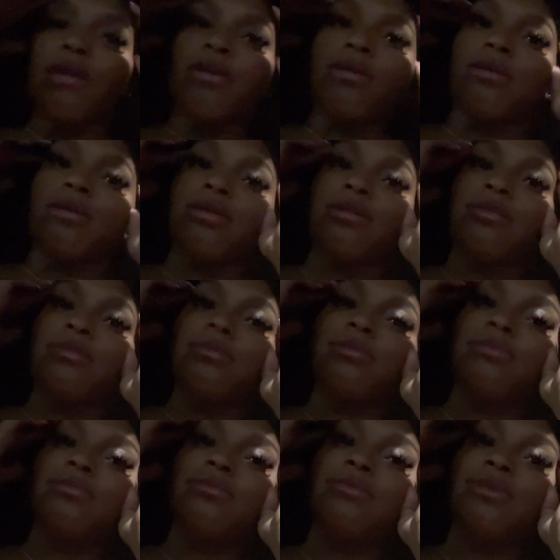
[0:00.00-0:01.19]
Oh,
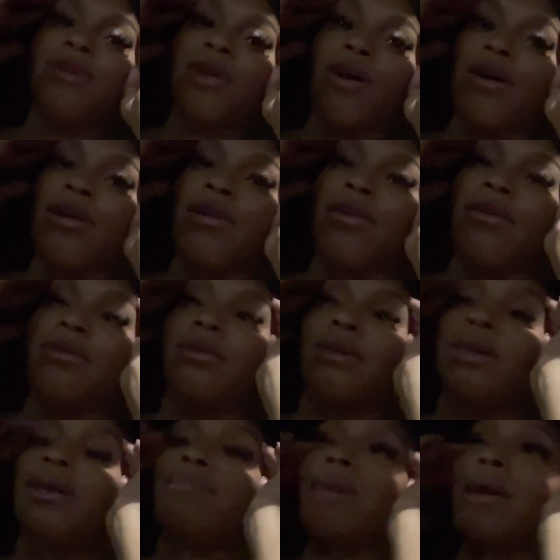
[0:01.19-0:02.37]
y'all
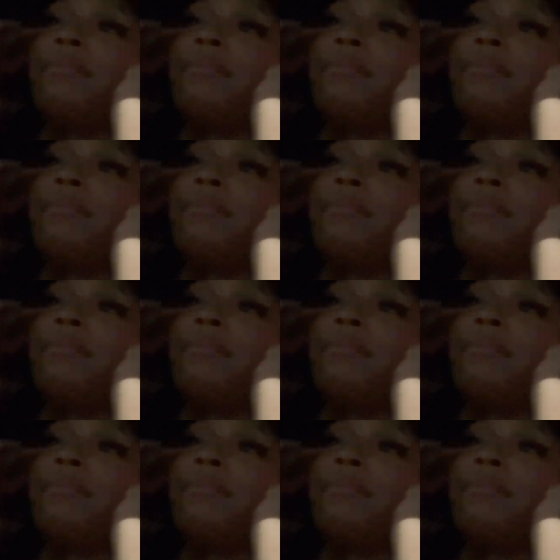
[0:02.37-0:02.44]
and my